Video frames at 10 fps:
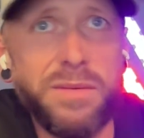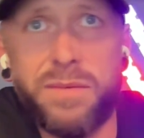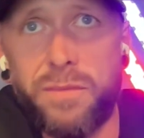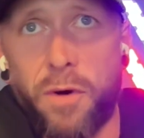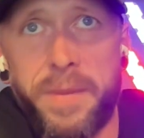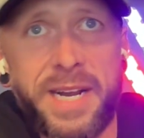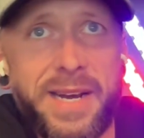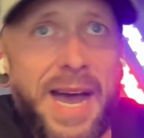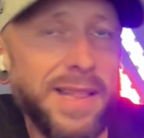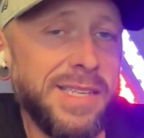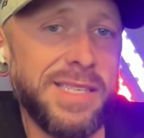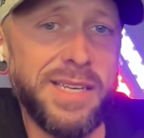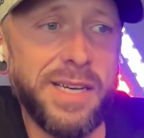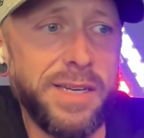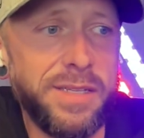Want me to not listen
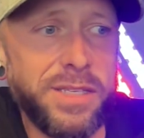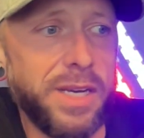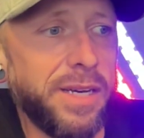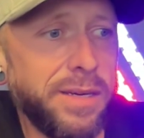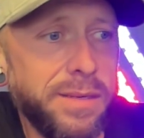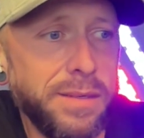to